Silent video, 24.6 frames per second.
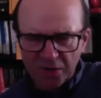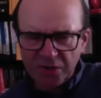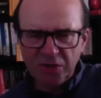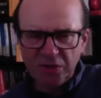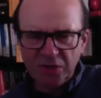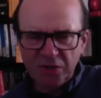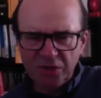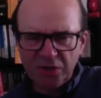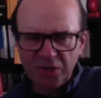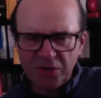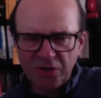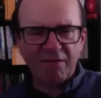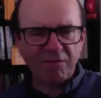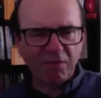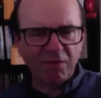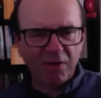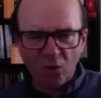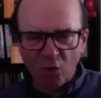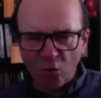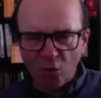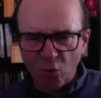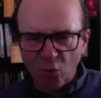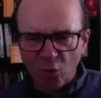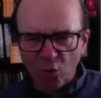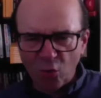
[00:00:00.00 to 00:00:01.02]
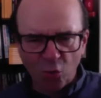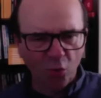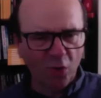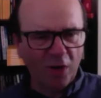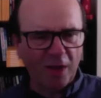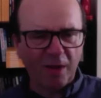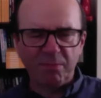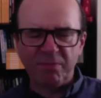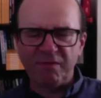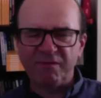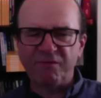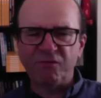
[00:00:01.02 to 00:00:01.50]
can have it all.
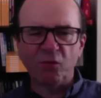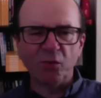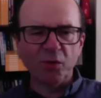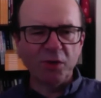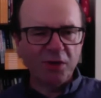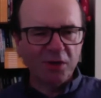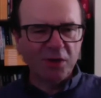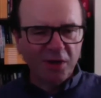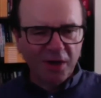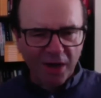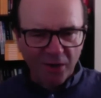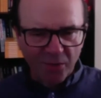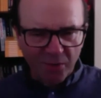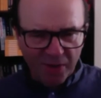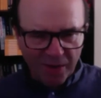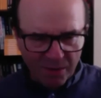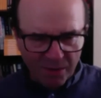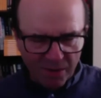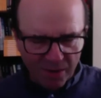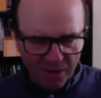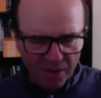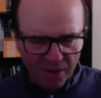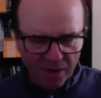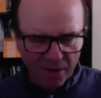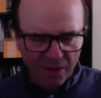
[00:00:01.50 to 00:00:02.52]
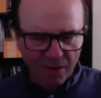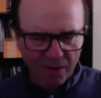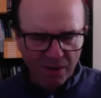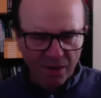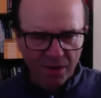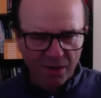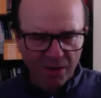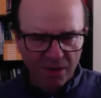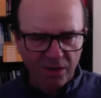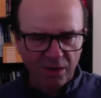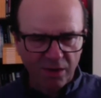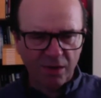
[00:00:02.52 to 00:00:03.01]
And before you know it,
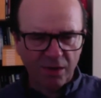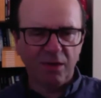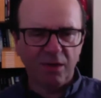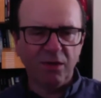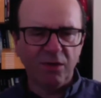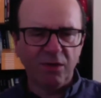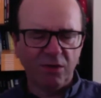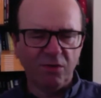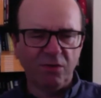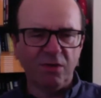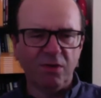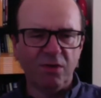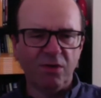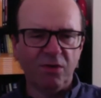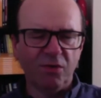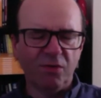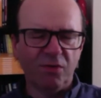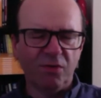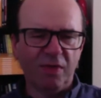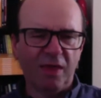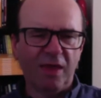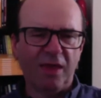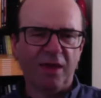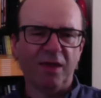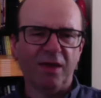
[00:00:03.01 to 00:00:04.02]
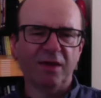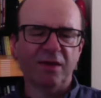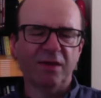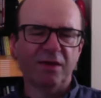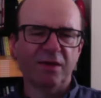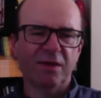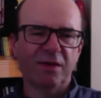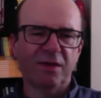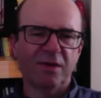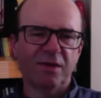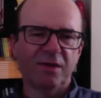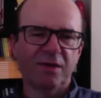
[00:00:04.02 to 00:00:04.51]
you're there.
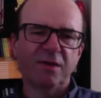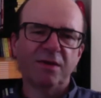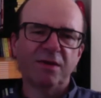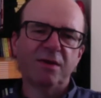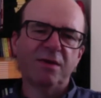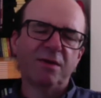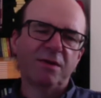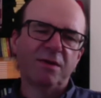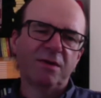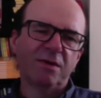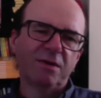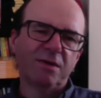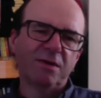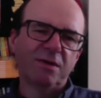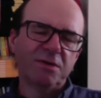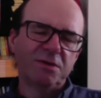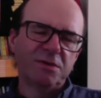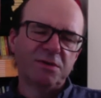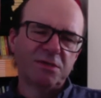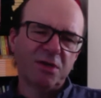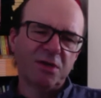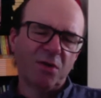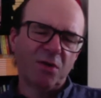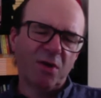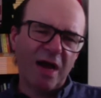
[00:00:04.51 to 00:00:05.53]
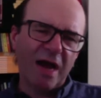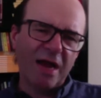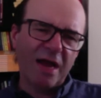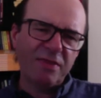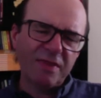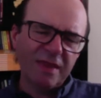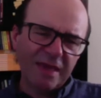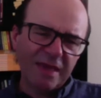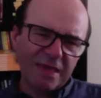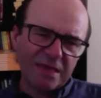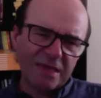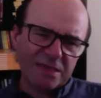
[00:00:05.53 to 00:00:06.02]
Wow. So I
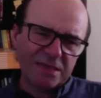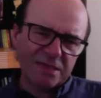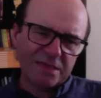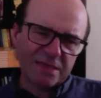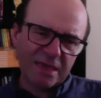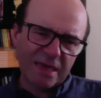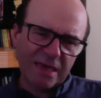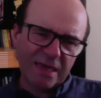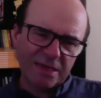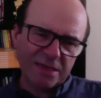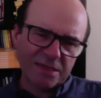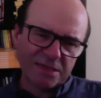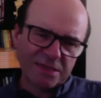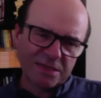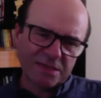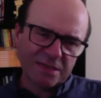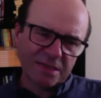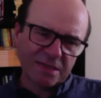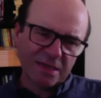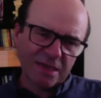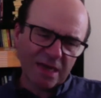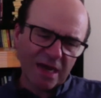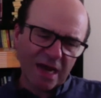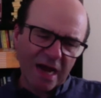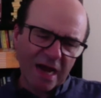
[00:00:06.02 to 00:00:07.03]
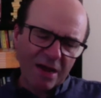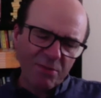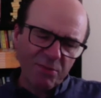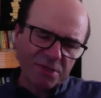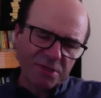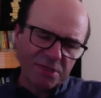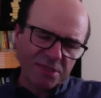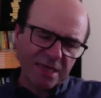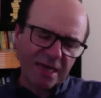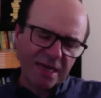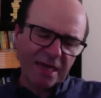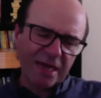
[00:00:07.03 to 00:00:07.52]
think it's I would
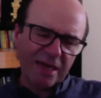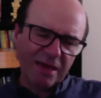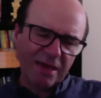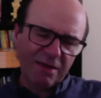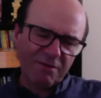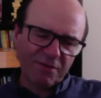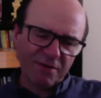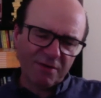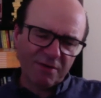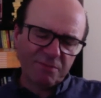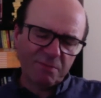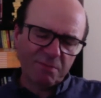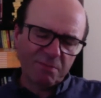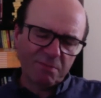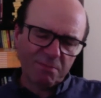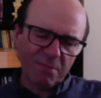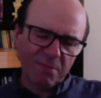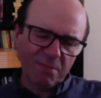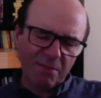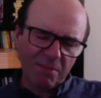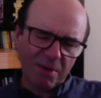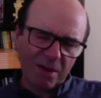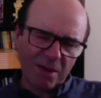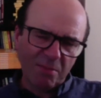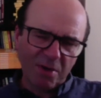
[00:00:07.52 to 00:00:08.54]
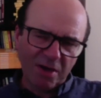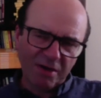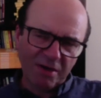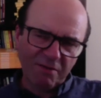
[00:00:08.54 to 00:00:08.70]
say, if I might have